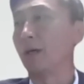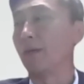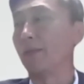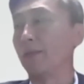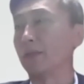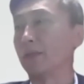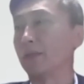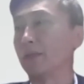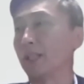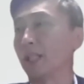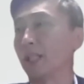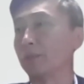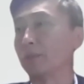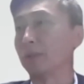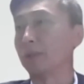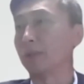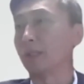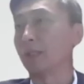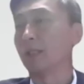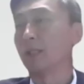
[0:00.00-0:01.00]
this
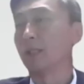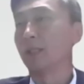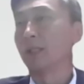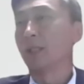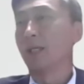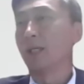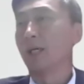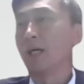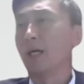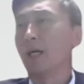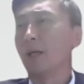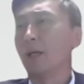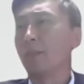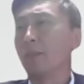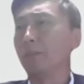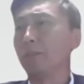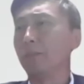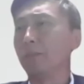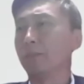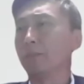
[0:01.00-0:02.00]
engagement.
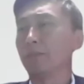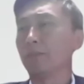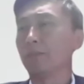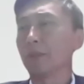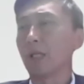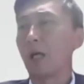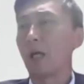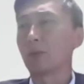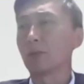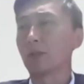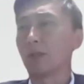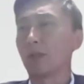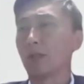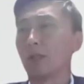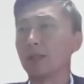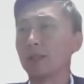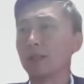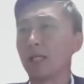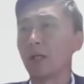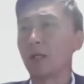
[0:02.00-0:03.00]
Councilor
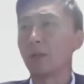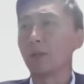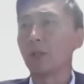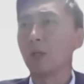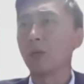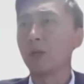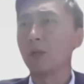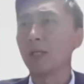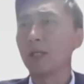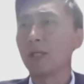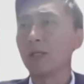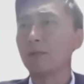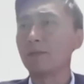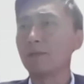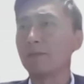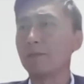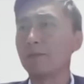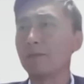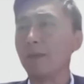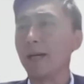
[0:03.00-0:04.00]
Hurst, I don't know if
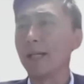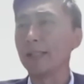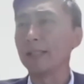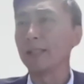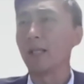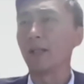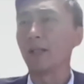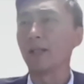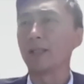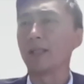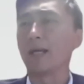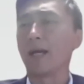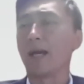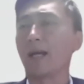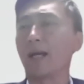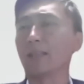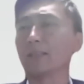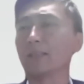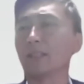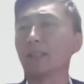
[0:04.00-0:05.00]
Mike Nelligan
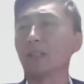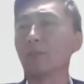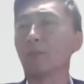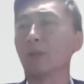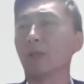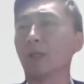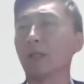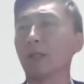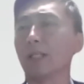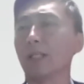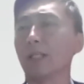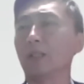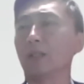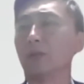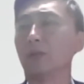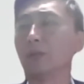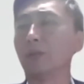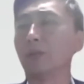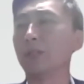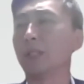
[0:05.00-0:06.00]
has the ability
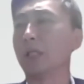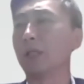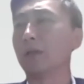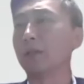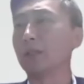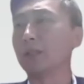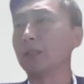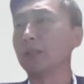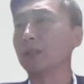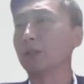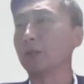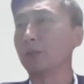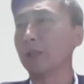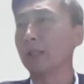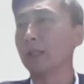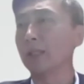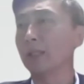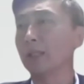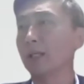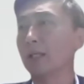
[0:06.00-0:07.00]
to share his
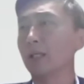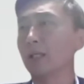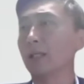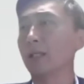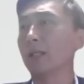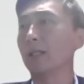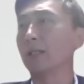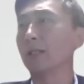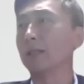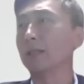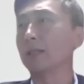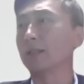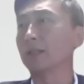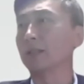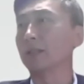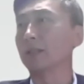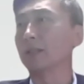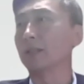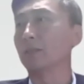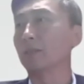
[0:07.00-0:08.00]
screen as
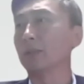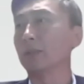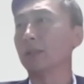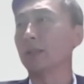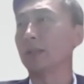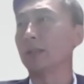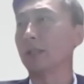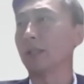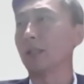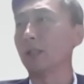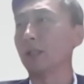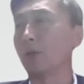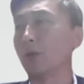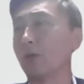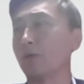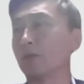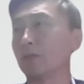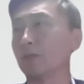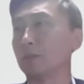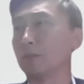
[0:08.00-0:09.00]
he'll be going
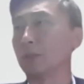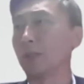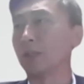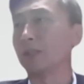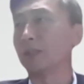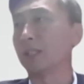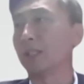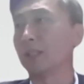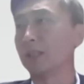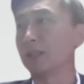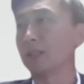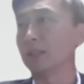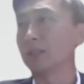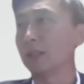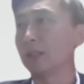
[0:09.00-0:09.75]
over some presentations.